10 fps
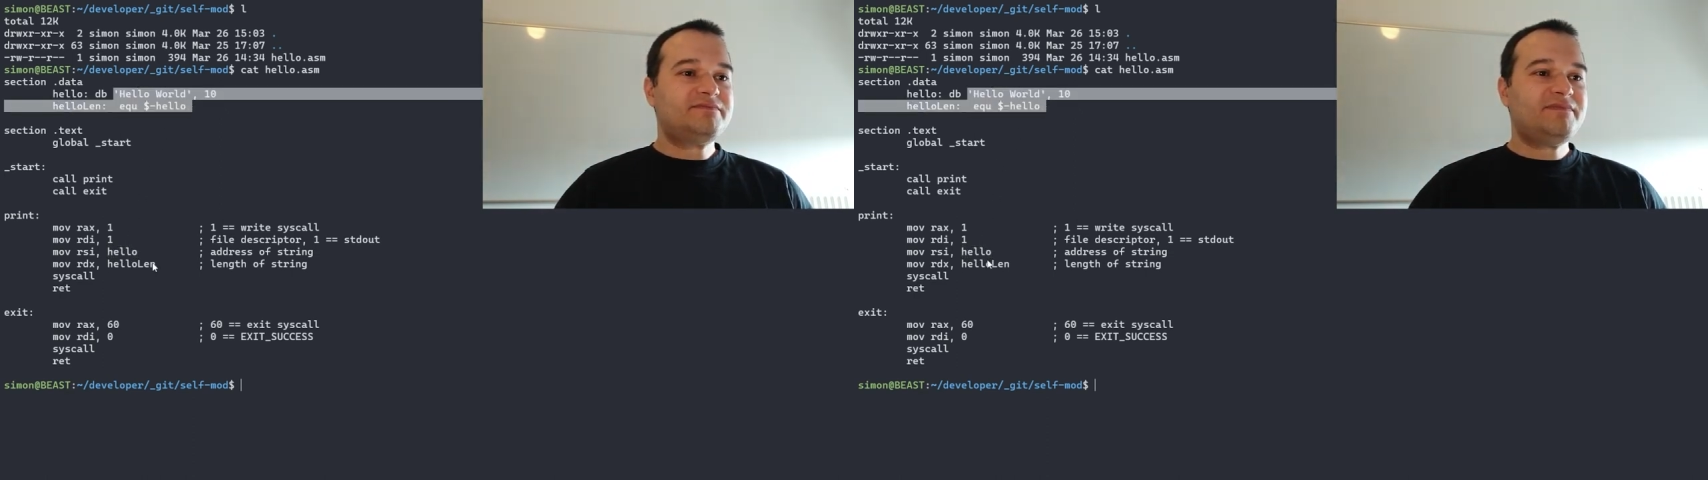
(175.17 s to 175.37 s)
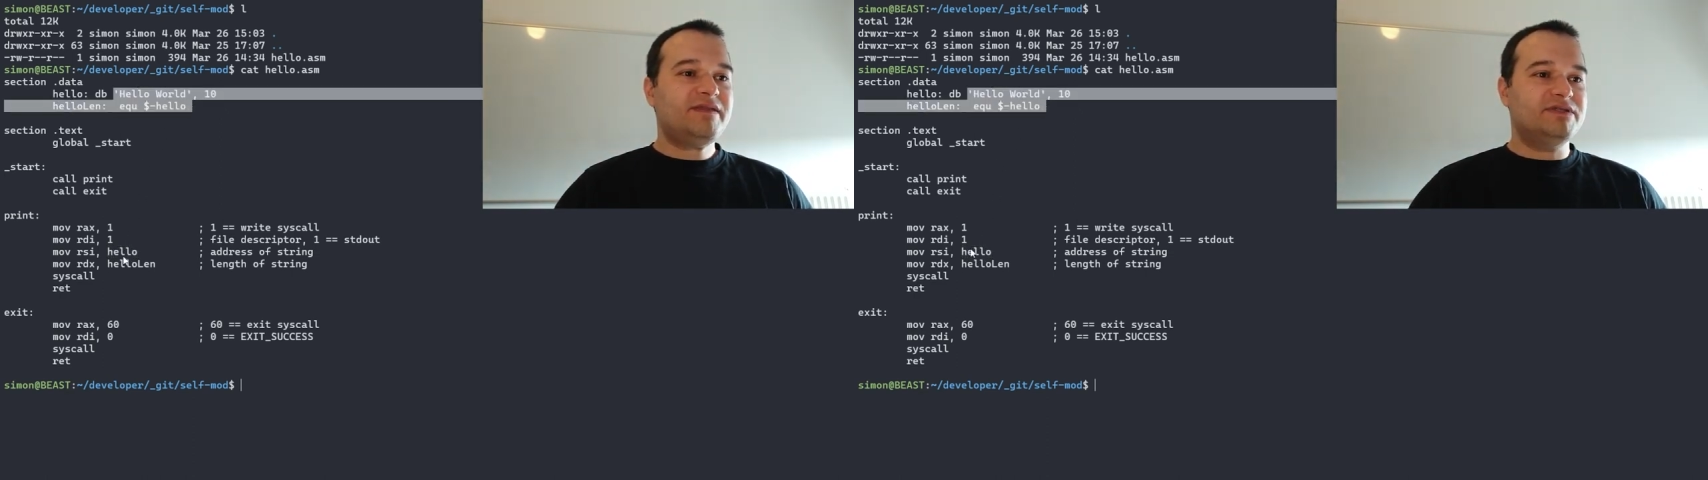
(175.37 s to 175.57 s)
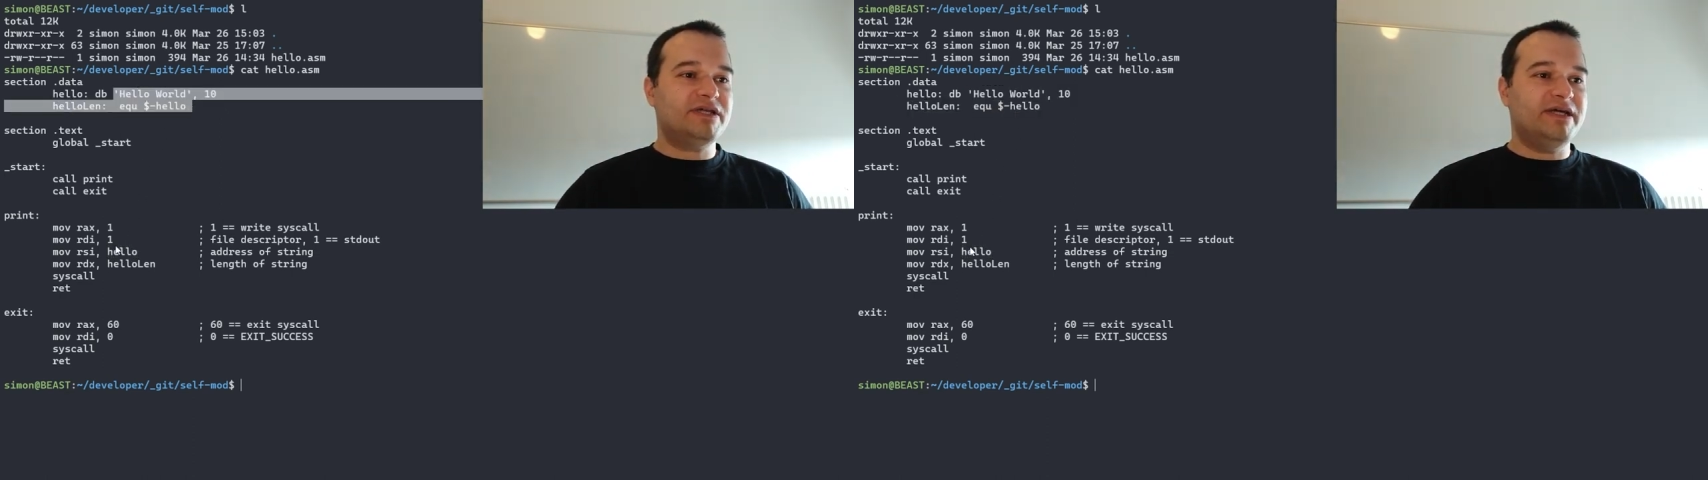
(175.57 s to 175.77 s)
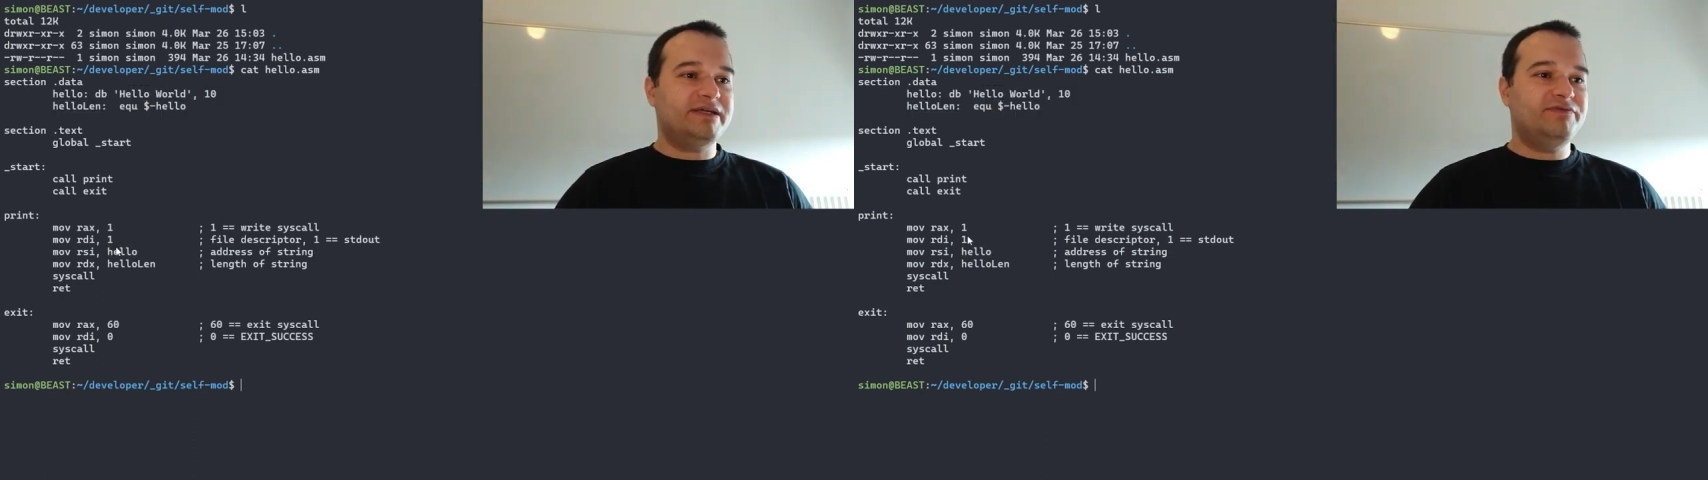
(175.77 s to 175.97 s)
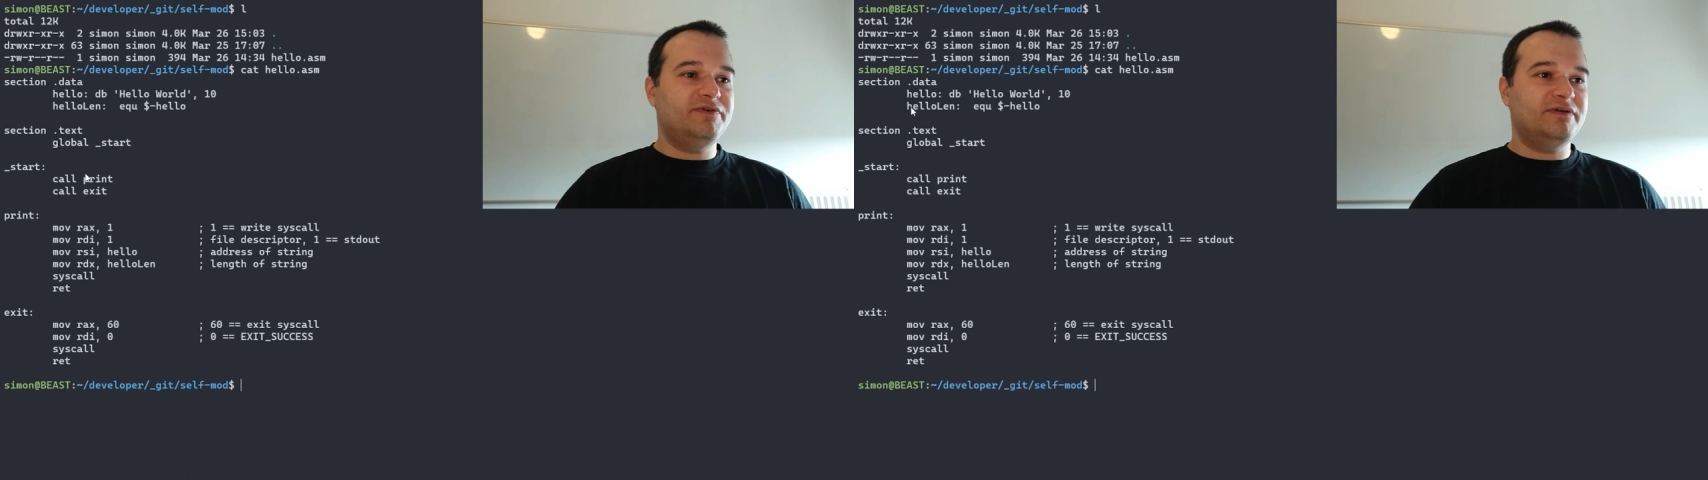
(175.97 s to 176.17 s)
which I
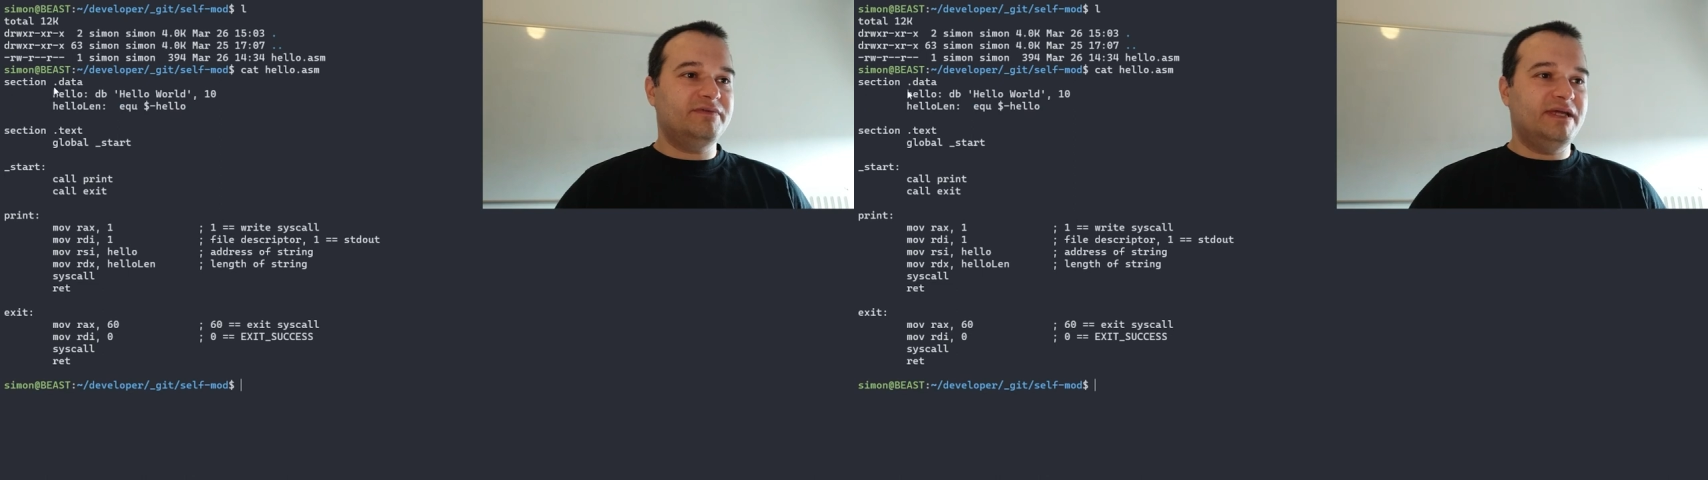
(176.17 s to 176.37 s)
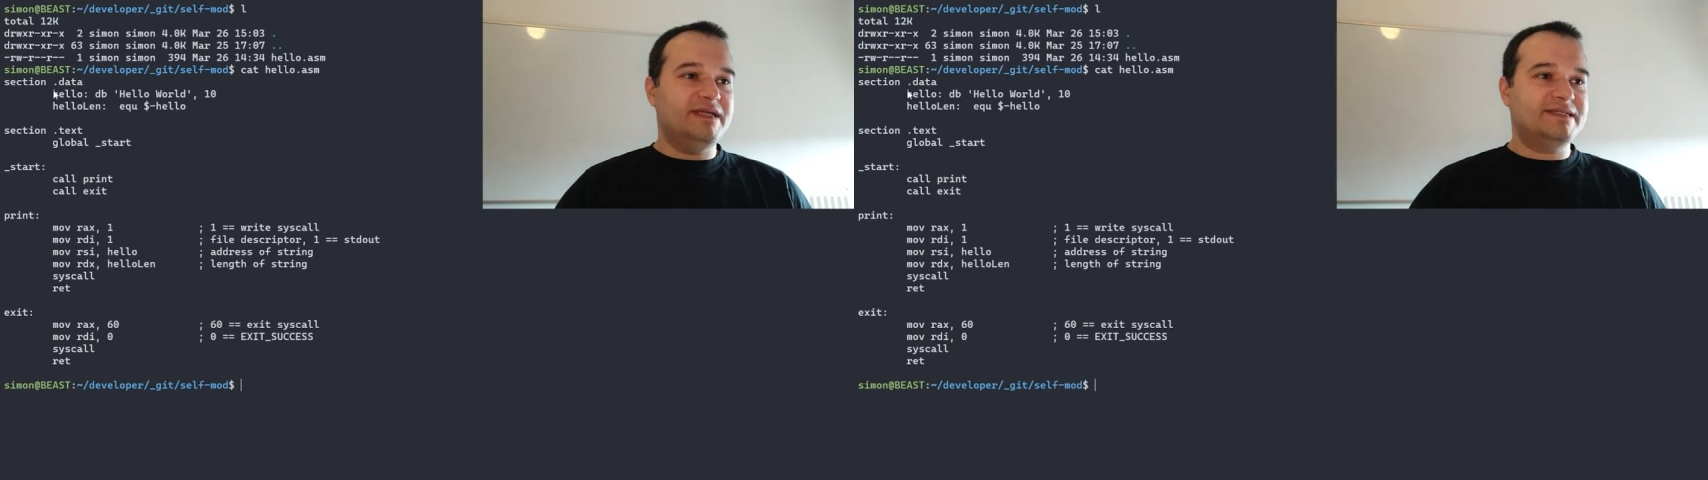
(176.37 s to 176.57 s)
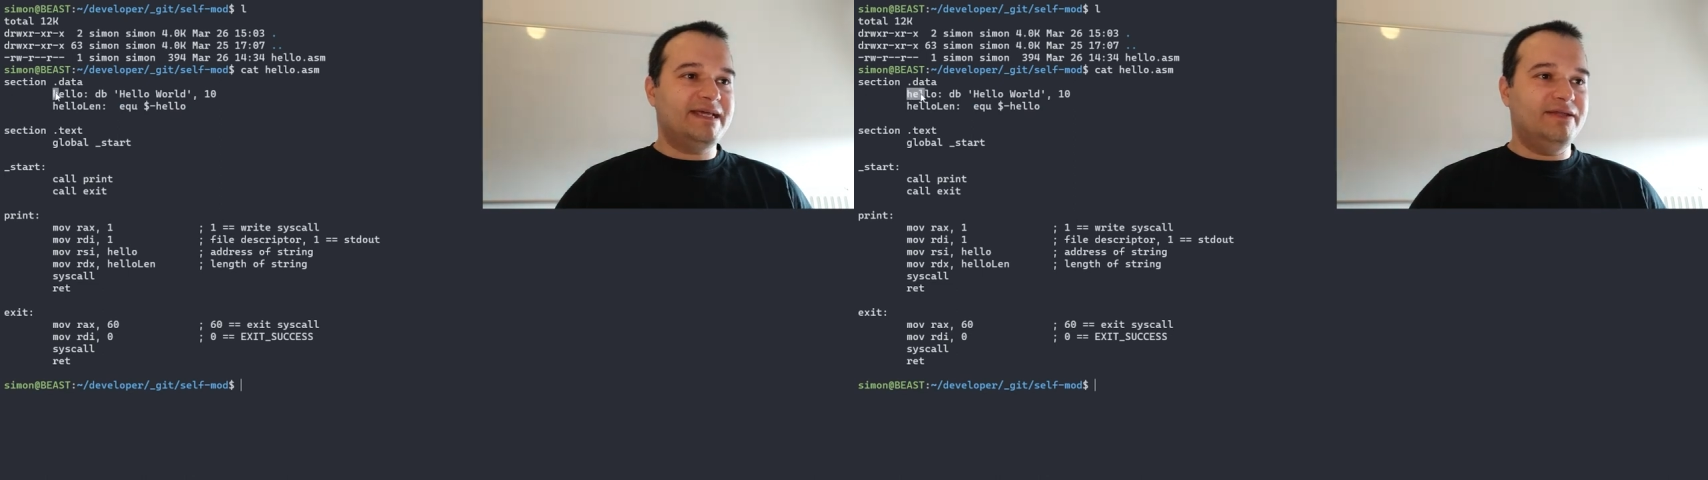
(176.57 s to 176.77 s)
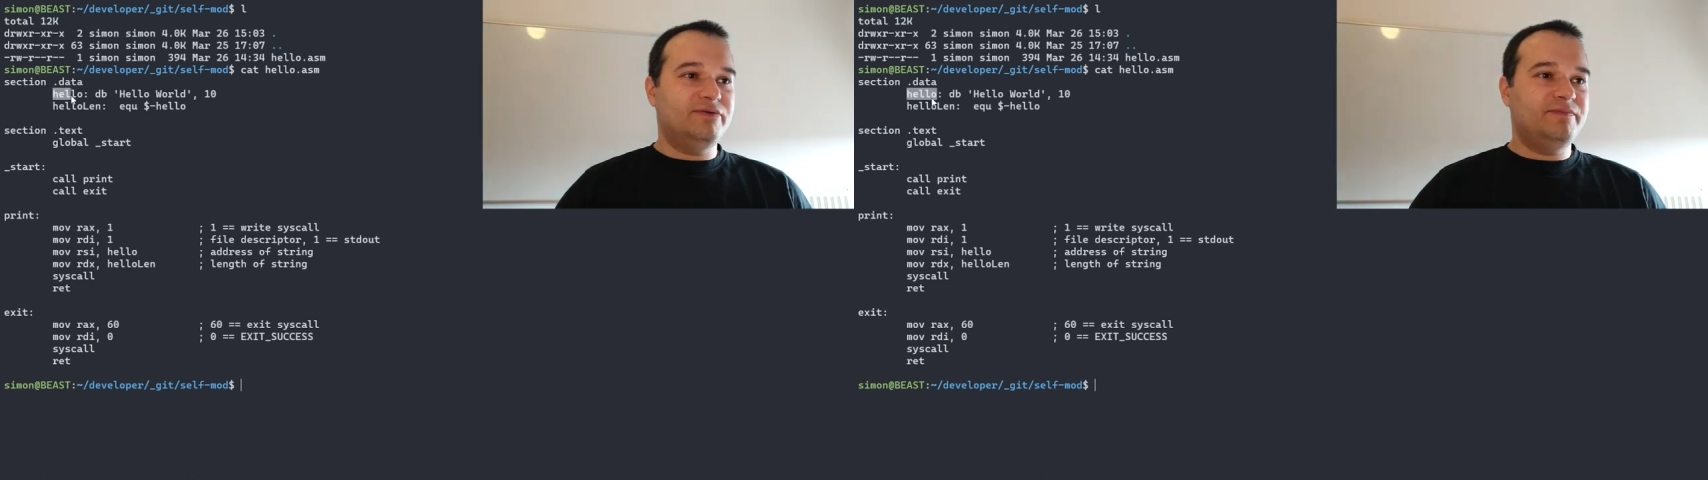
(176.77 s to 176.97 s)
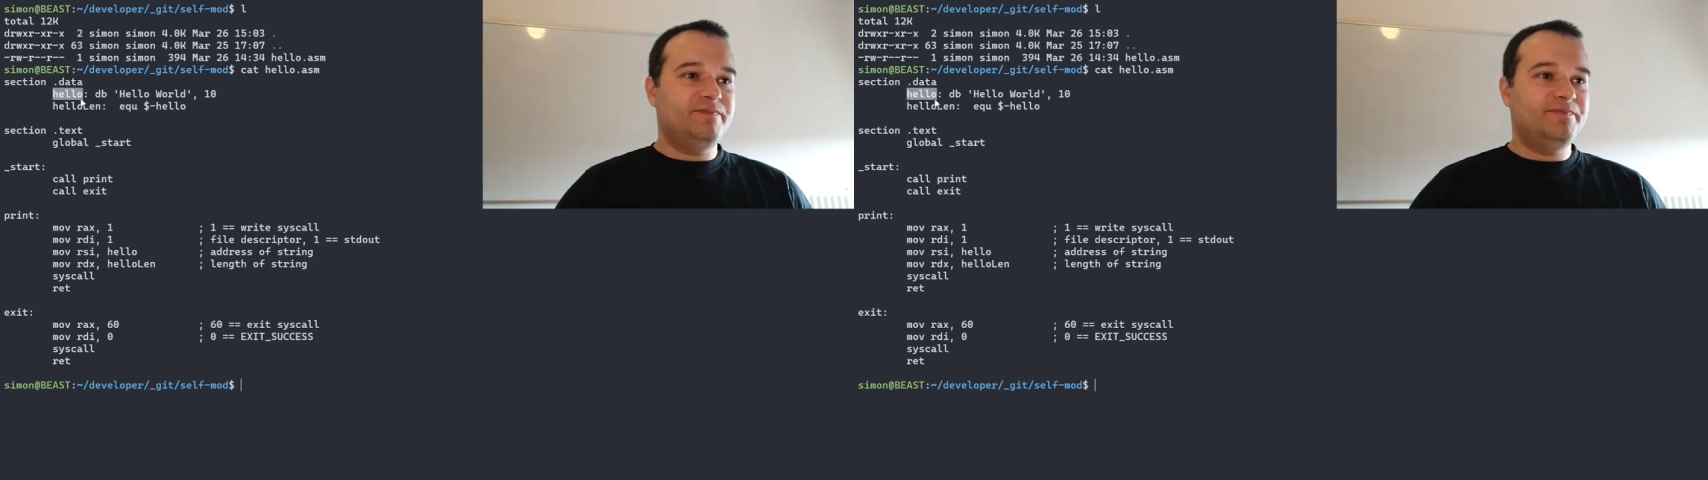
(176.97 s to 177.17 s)
refer as hello,